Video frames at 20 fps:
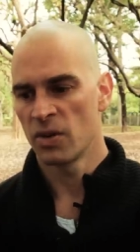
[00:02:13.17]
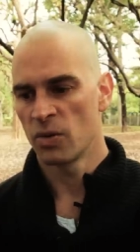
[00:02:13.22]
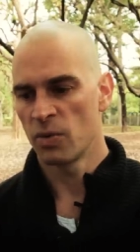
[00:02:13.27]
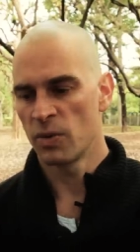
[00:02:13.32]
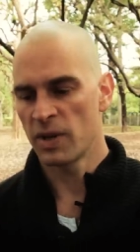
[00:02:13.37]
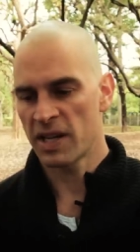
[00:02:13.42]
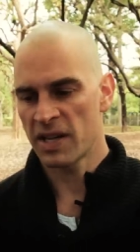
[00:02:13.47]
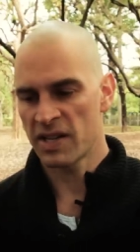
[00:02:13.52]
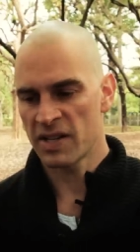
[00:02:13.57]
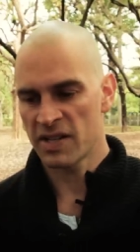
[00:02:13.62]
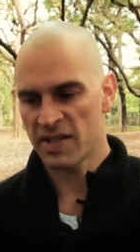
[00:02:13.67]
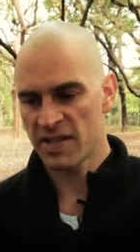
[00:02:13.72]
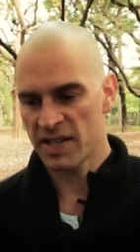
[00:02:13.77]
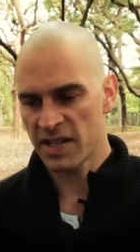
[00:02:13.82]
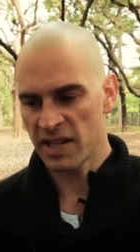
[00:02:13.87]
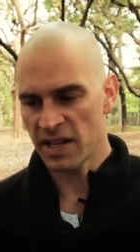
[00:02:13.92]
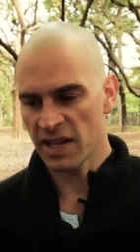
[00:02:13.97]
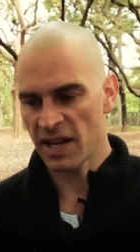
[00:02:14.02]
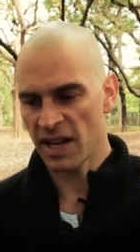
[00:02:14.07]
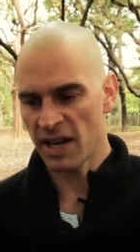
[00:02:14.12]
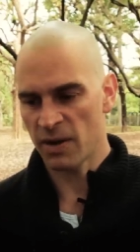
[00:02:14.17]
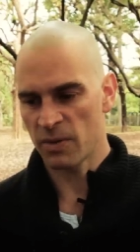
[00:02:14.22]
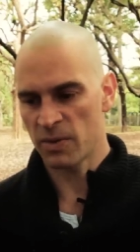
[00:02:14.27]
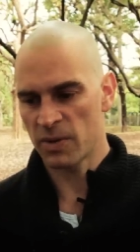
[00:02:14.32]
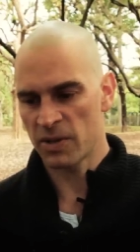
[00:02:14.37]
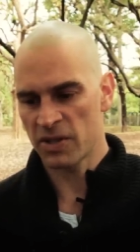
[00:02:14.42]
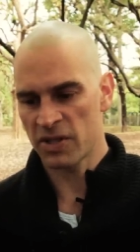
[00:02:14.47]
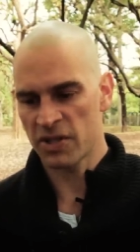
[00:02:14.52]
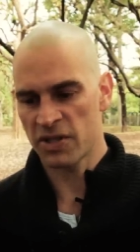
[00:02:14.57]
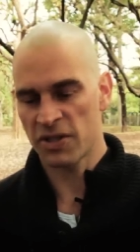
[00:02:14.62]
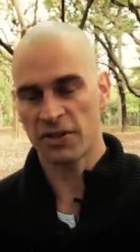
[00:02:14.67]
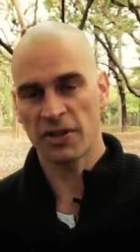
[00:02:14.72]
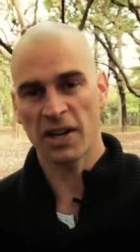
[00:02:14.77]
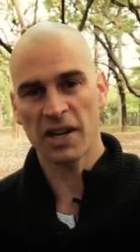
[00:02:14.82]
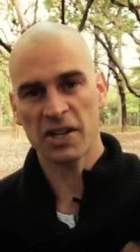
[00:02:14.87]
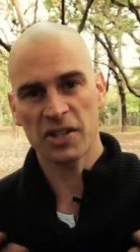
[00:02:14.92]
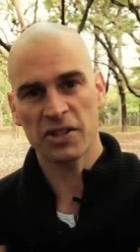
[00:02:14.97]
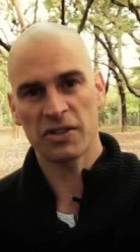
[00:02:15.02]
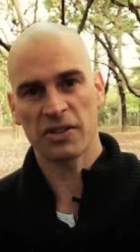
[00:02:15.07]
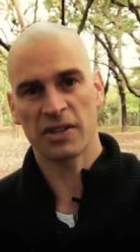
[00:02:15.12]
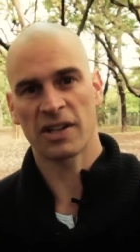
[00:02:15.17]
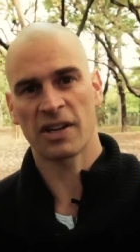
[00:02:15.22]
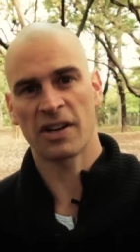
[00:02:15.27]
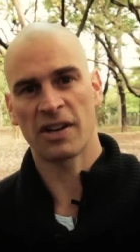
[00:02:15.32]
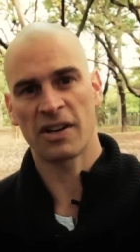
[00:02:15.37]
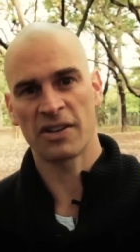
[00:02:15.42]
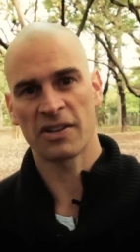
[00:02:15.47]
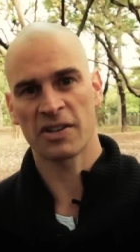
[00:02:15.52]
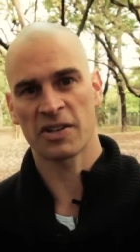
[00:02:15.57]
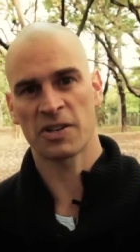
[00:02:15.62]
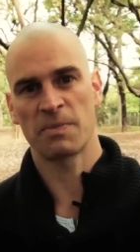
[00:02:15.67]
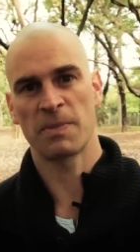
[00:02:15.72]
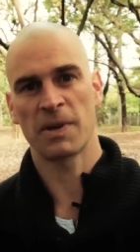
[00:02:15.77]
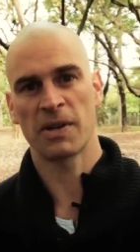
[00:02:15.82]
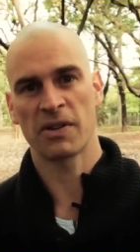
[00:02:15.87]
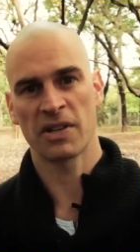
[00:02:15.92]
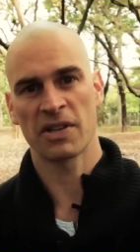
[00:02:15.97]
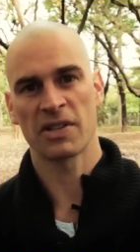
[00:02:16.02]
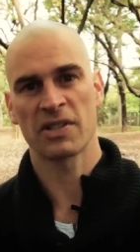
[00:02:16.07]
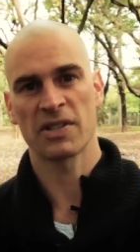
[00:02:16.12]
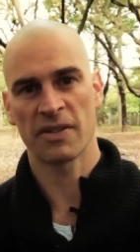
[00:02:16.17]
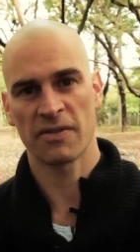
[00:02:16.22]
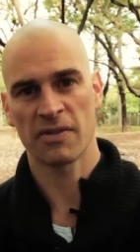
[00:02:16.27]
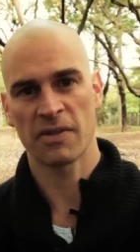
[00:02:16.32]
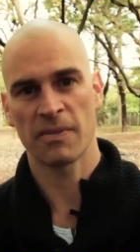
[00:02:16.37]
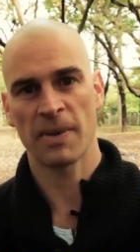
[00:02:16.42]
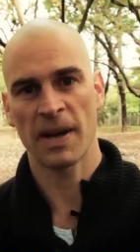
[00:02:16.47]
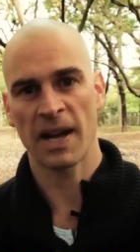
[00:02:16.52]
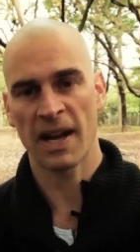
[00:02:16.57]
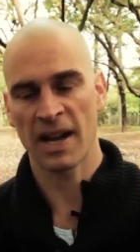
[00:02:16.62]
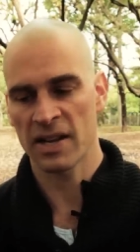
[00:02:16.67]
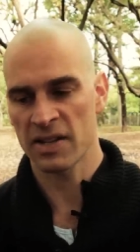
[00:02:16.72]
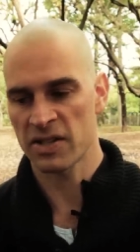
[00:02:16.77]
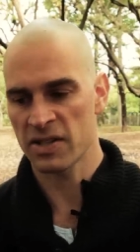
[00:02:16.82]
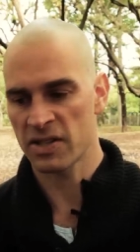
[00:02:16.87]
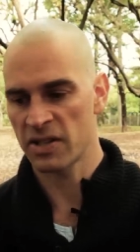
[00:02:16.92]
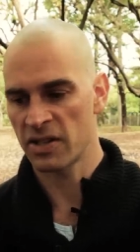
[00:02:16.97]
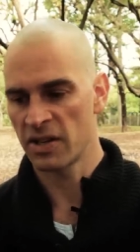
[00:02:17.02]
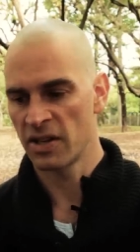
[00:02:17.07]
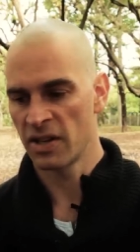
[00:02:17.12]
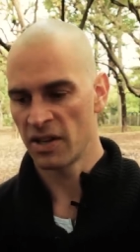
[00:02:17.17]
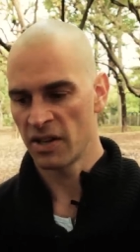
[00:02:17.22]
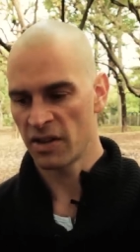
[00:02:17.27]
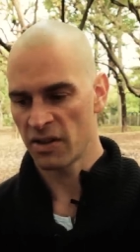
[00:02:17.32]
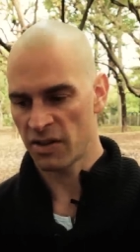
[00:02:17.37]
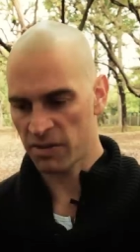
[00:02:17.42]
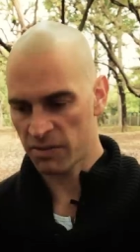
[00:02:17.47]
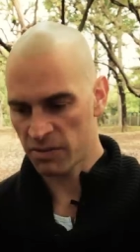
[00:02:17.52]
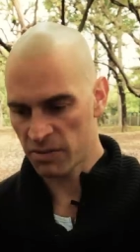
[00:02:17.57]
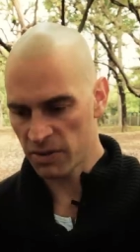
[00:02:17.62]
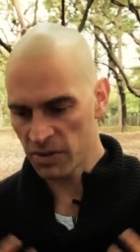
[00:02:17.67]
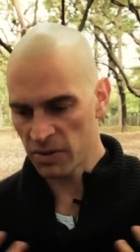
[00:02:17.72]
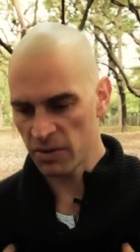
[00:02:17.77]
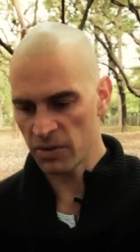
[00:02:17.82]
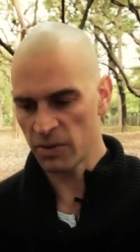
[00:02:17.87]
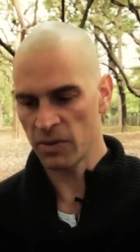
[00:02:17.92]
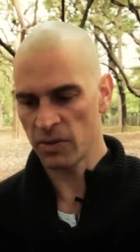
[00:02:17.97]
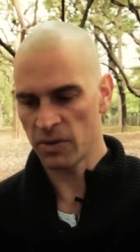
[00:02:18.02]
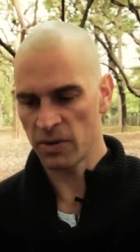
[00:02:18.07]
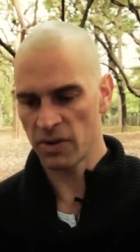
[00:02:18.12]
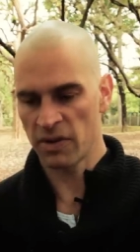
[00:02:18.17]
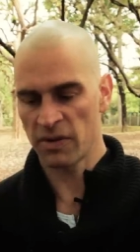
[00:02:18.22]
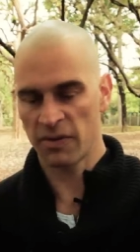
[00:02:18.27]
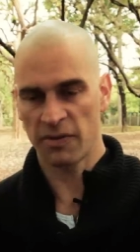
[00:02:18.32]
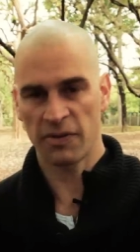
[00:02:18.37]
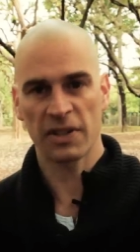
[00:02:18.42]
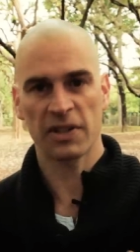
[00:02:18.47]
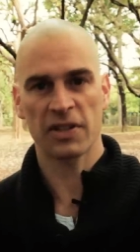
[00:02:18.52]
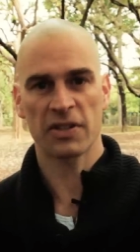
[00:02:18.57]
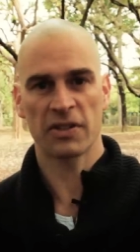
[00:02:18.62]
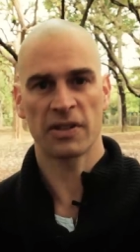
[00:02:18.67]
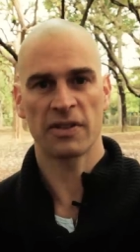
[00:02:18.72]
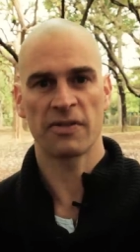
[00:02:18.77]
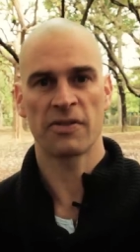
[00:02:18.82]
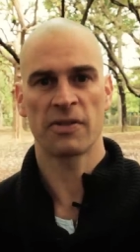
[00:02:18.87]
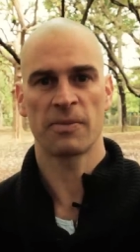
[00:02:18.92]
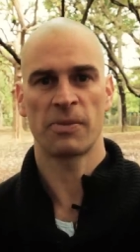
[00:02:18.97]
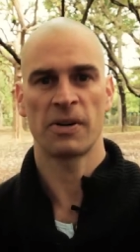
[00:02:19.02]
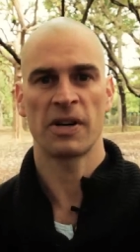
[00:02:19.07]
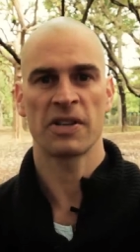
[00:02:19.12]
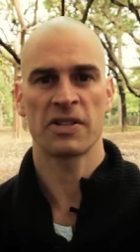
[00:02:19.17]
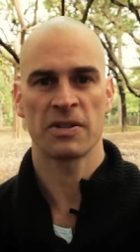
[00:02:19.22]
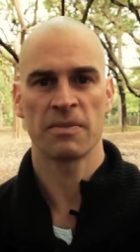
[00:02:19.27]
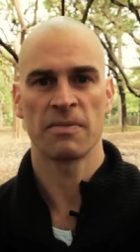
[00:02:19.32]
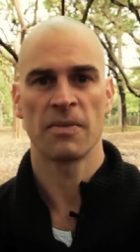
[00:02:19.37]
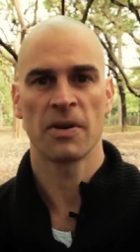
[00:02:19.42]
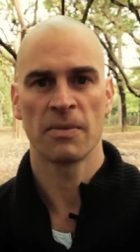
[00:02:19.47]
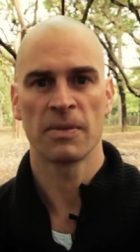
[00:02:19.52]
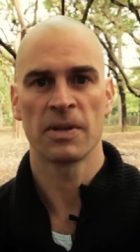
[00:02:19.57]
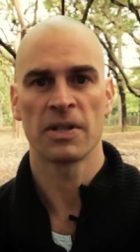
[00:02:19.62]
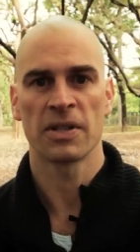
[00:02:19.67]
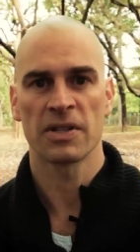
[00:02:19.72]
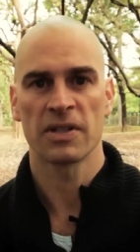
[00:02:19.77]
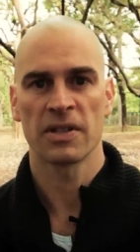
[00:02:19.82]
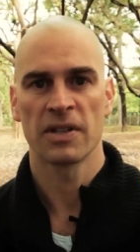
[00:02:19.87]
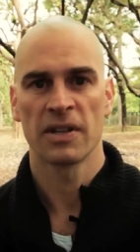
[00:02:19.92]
We can see how we're structuring our experience of the past through the filter of the present moment.